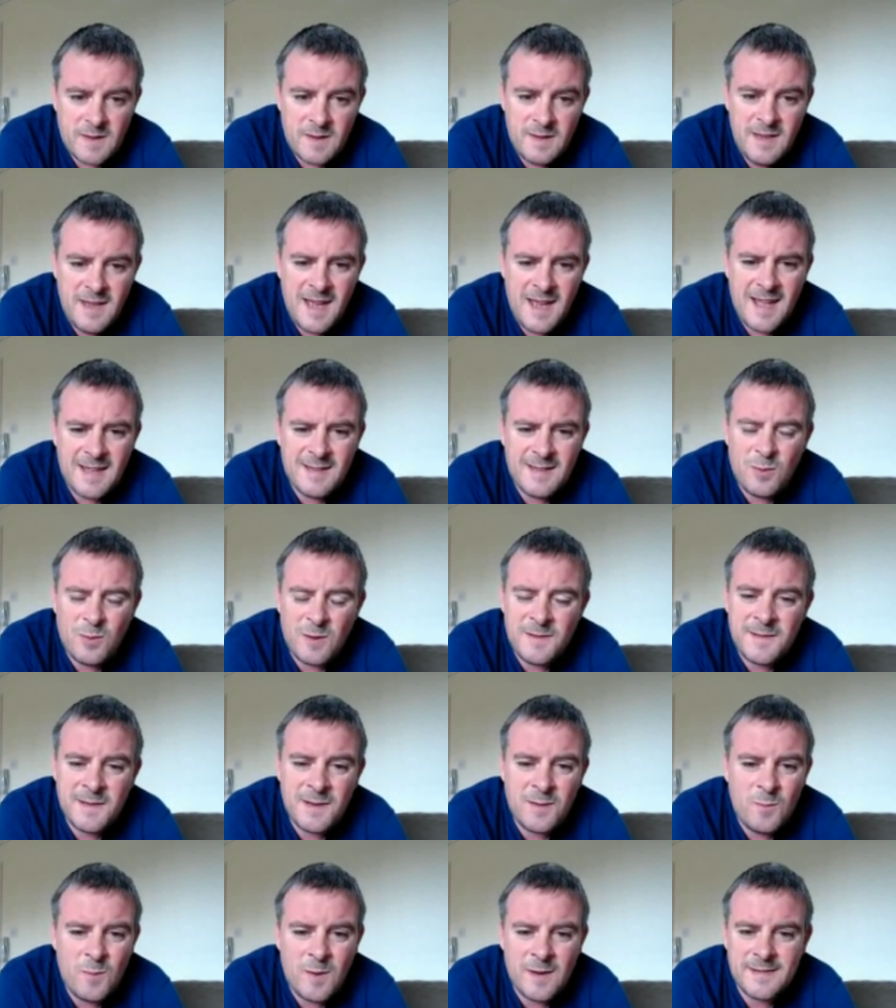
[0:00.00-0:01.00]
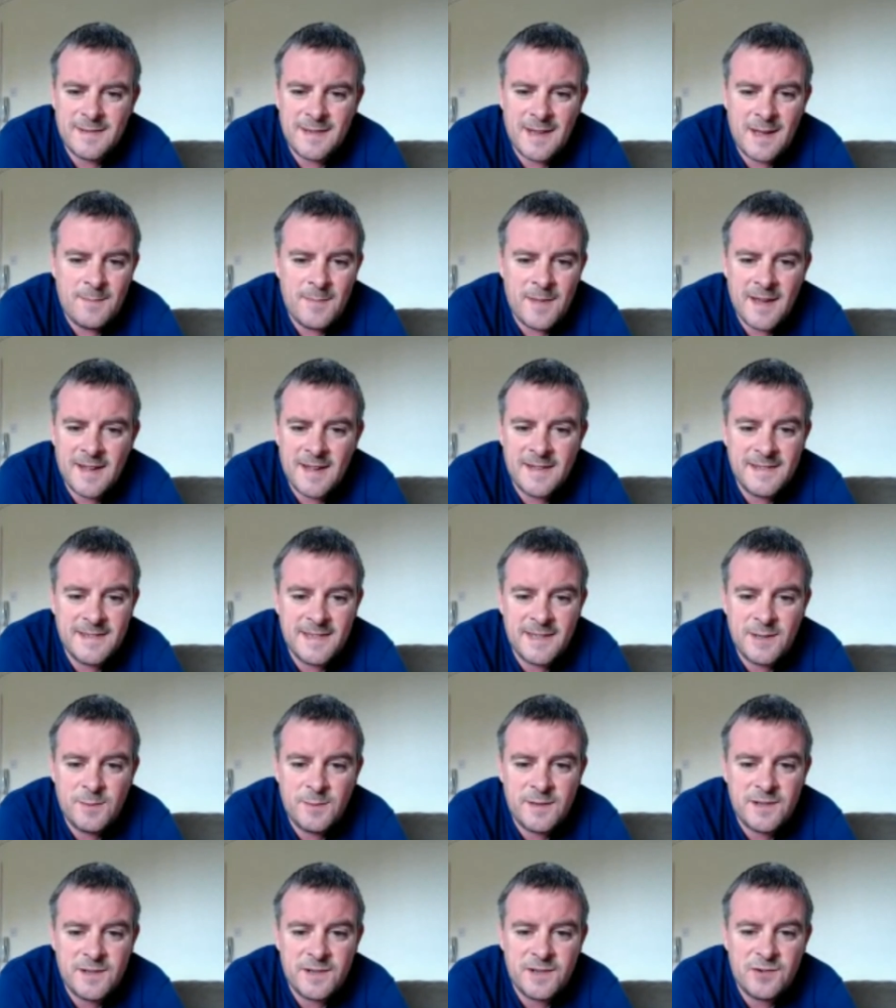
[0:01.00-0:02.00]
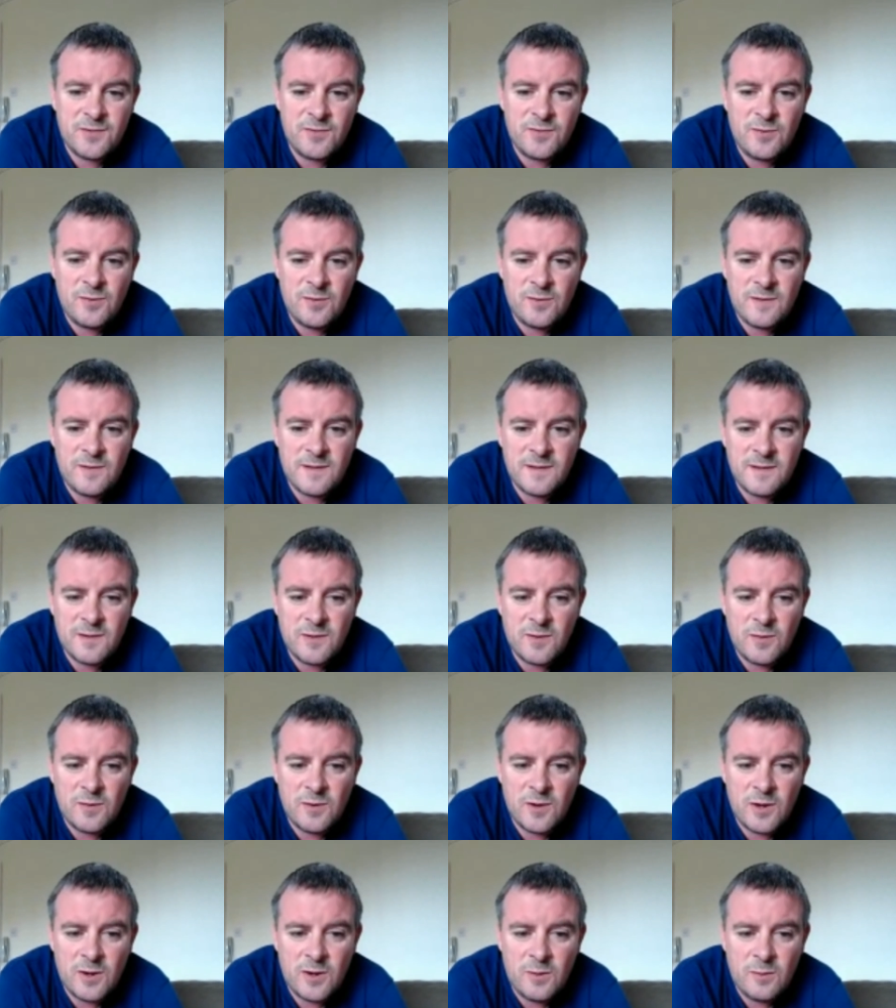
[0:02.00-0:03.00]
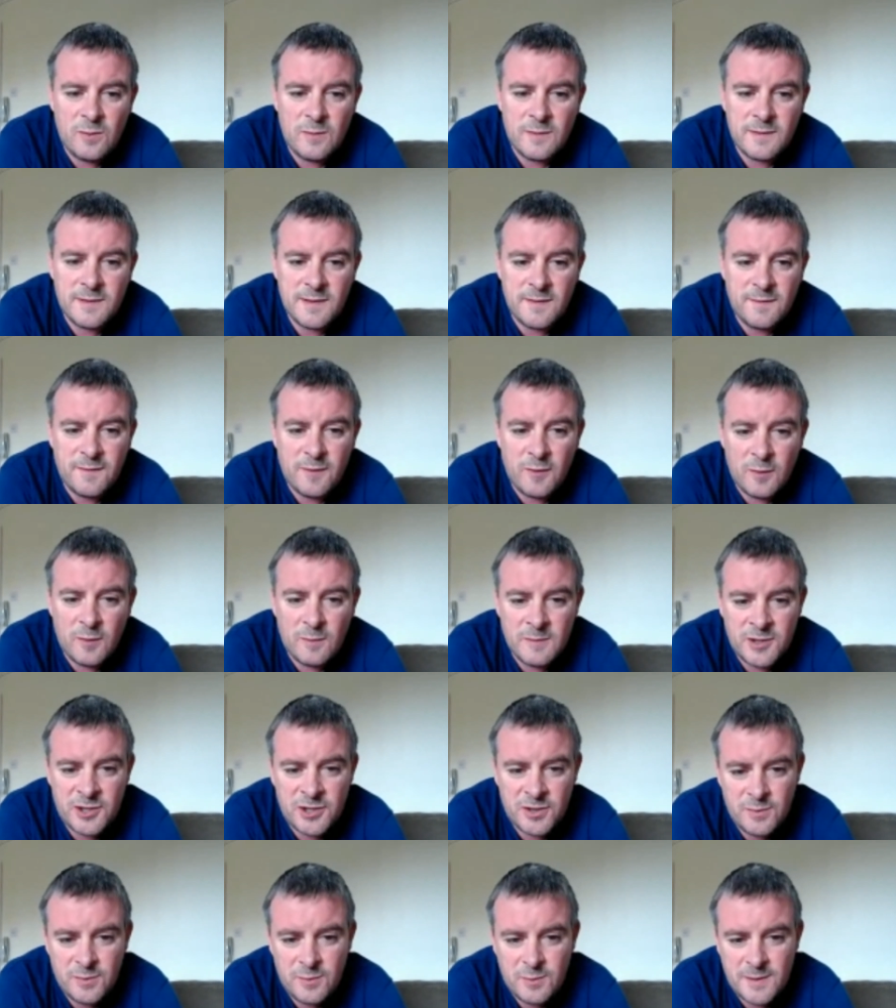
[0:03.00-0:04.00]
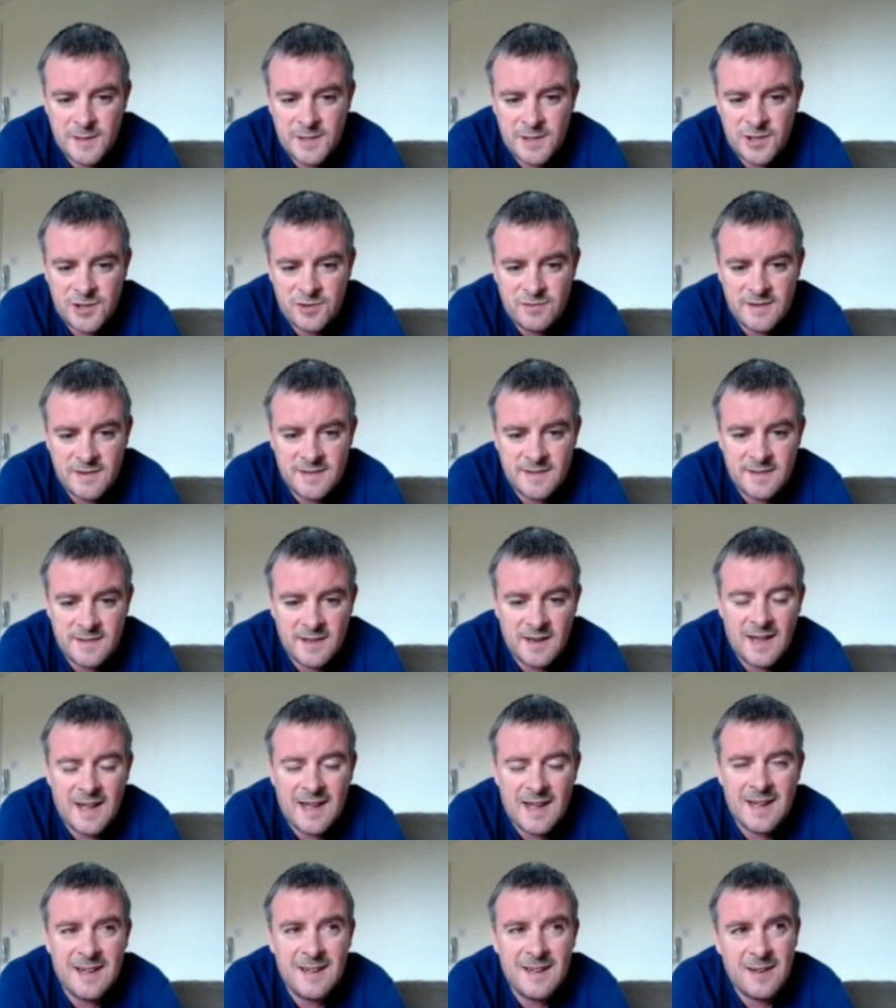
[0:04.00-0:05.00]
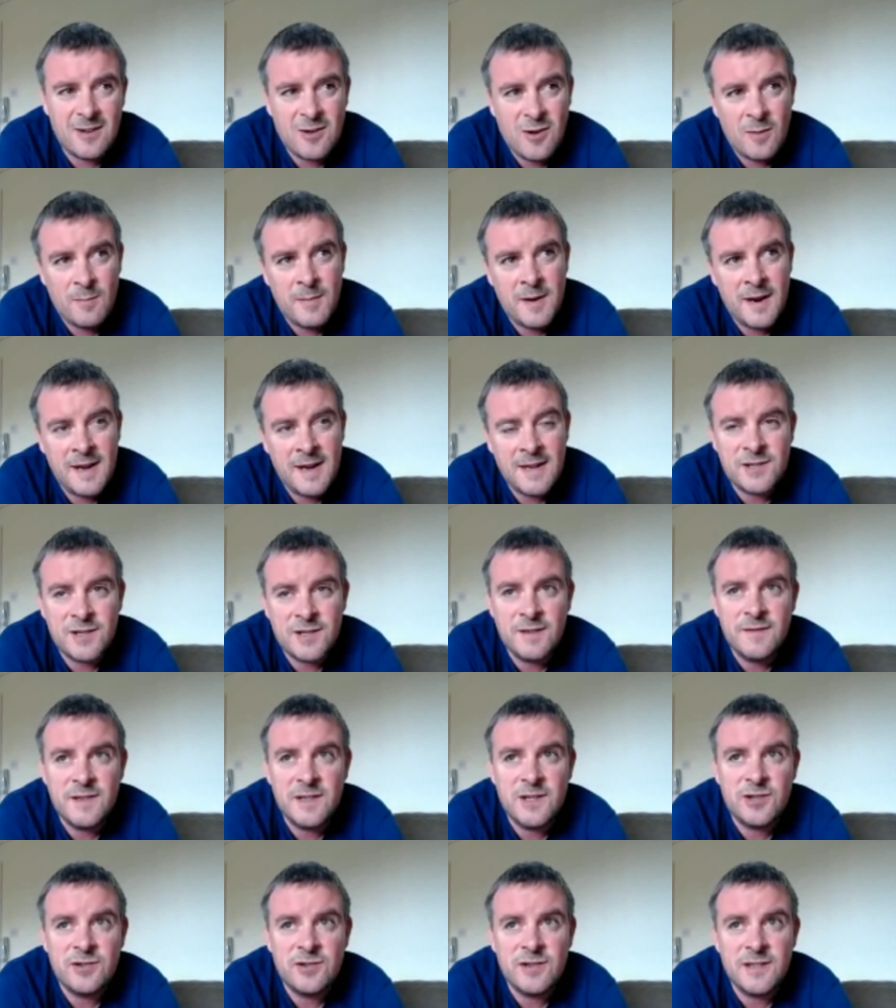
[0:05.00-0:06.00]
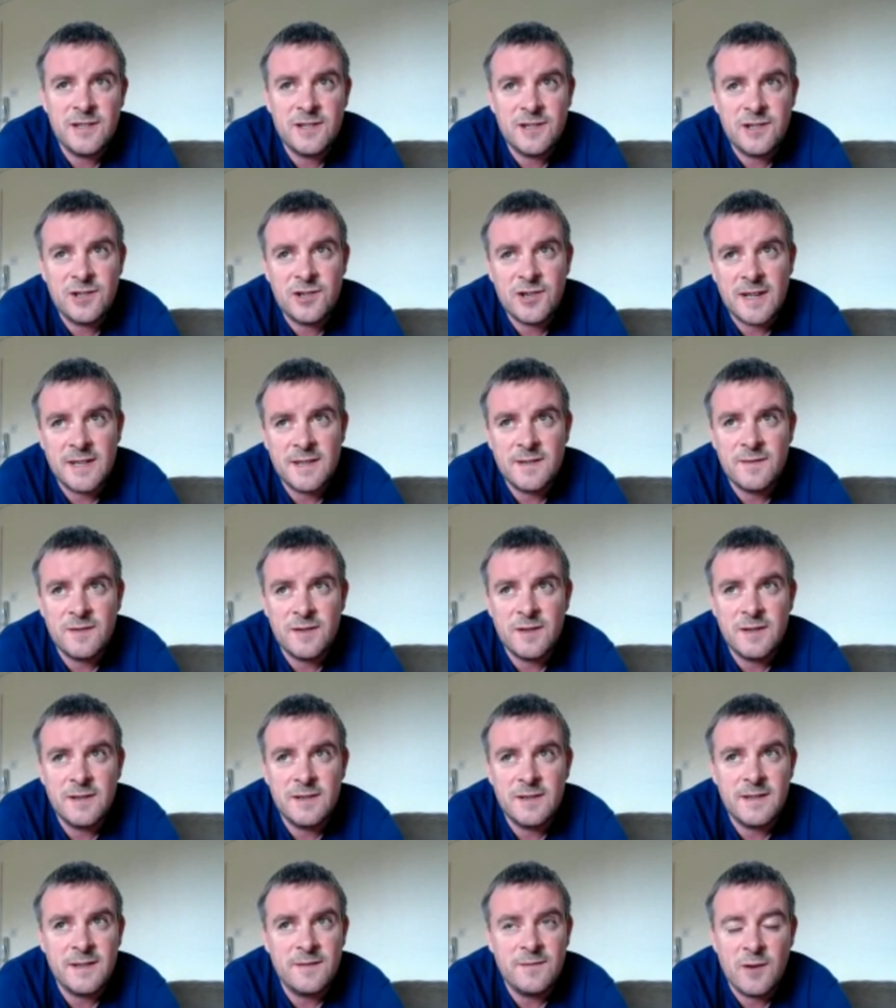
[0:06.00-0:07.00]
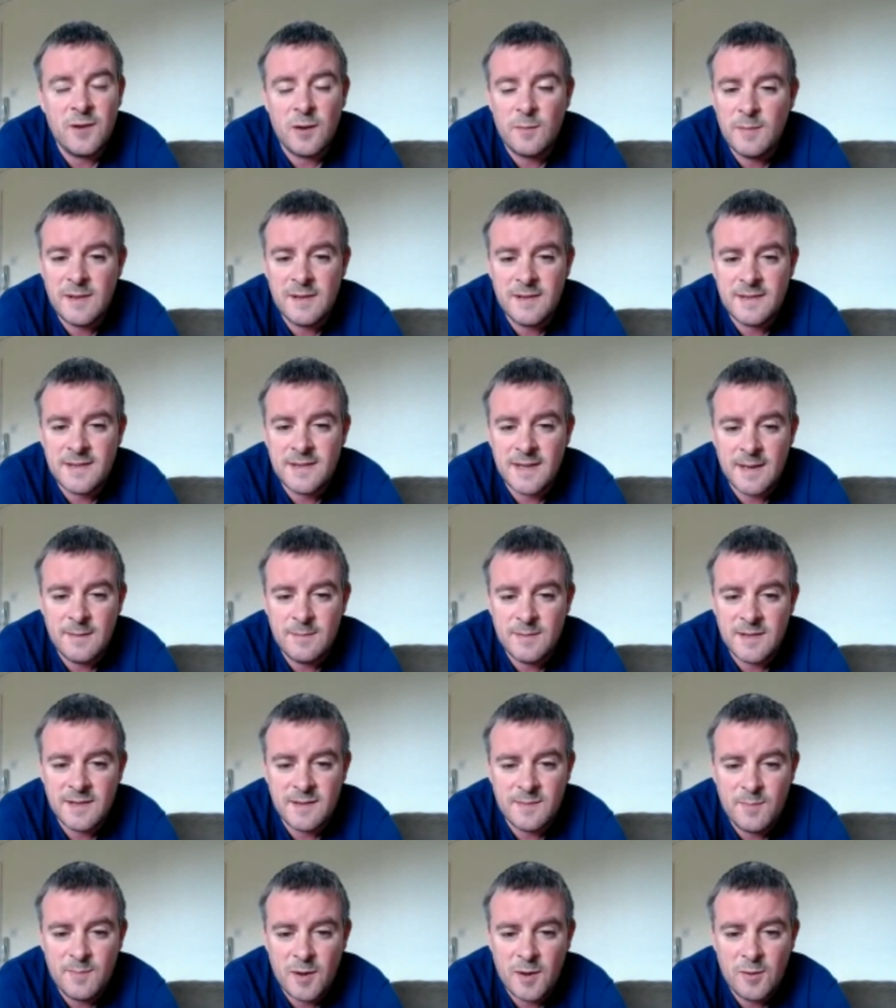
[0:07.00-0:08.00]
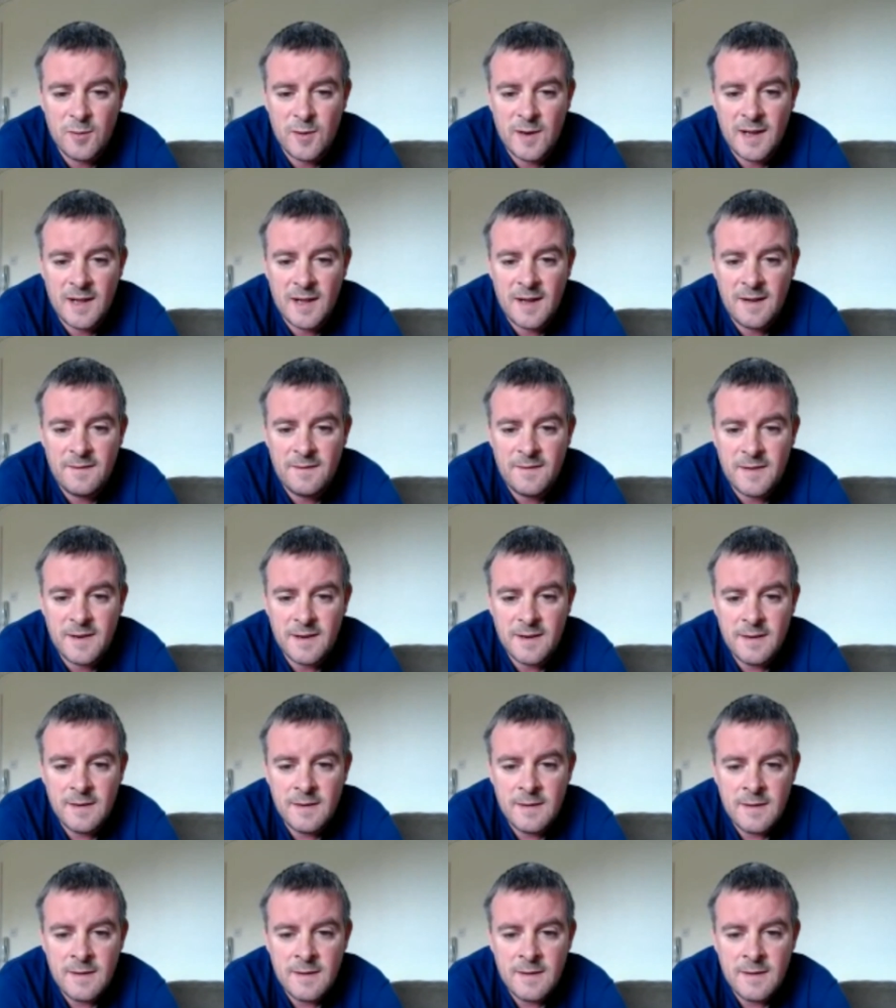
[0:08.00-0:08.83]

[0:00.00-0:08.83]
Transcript: Yeah, Swansea and West Ham, they're continuing to struggle to score goals. The former due to injuries, the latter a combination of injuries and transfers. They've not been the same since Boney left.